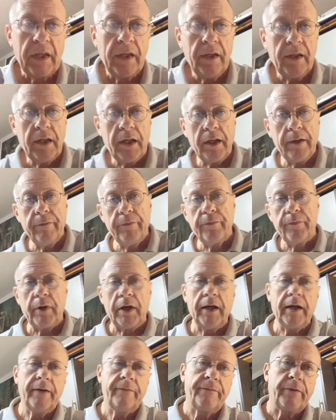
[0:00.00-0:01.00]
I
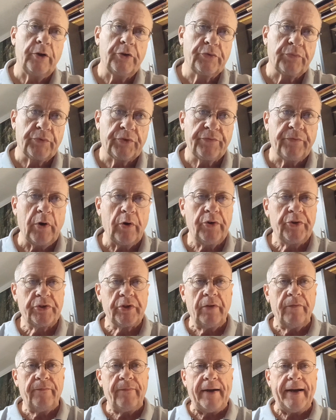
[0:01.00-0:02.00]
first was focused
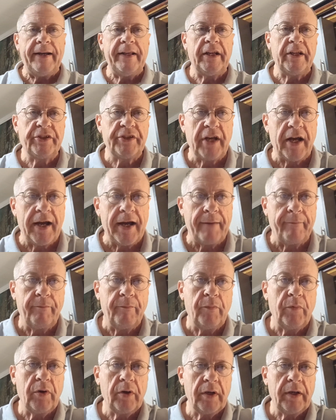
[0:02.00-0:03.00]
on finding a job
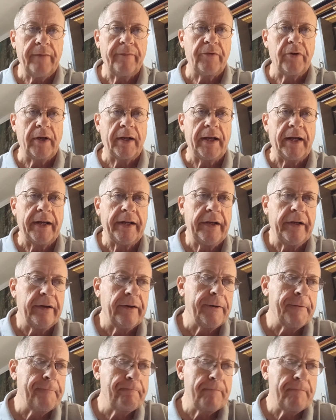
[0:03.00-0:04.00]
after I got
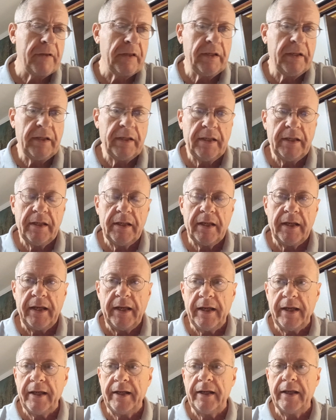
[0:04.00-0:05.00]
here,
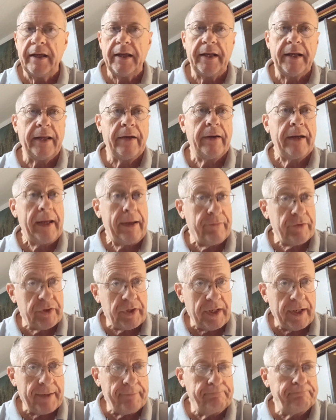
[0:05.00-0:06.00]
and now I have a
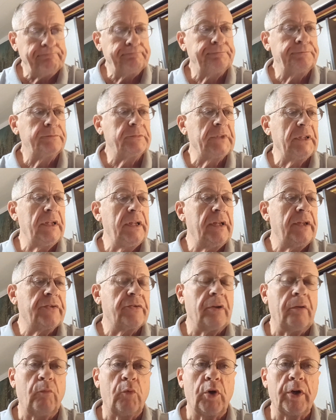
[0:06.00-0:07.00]
job. So
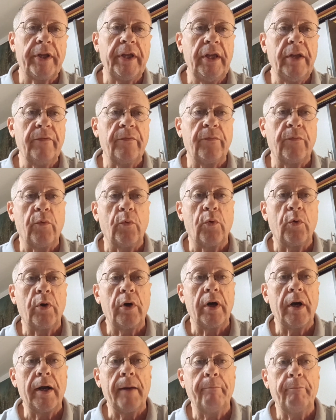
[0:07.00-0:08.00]
I'm working
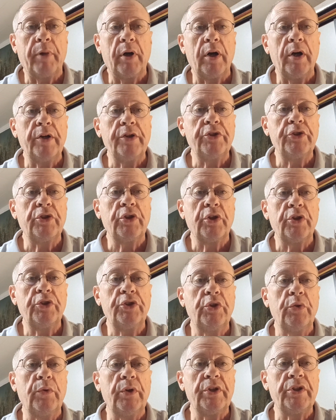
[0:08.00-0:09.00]
for Barnes
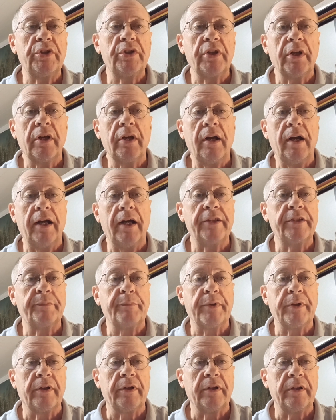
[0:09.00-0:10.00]
Jewish
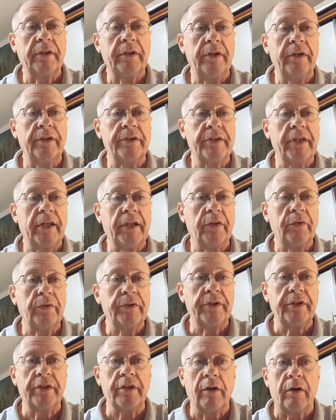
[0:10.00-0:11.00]
Hospital here in St. Louis.
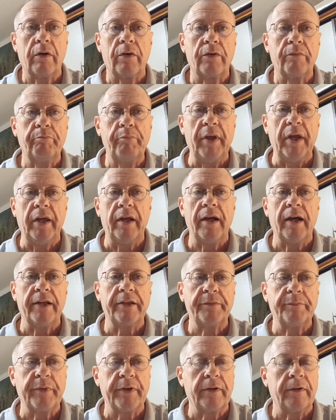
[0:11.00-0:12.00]
It's a big
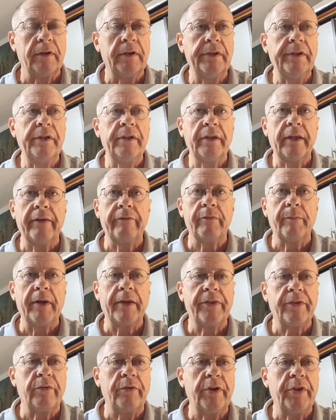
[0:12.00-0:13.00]
hospital. They have
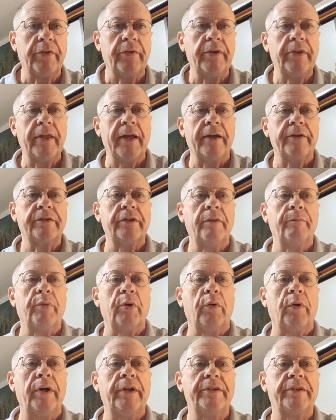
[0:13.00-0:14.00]
about 33,000
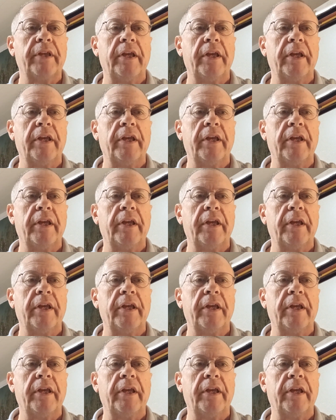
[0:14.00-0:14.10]
employees.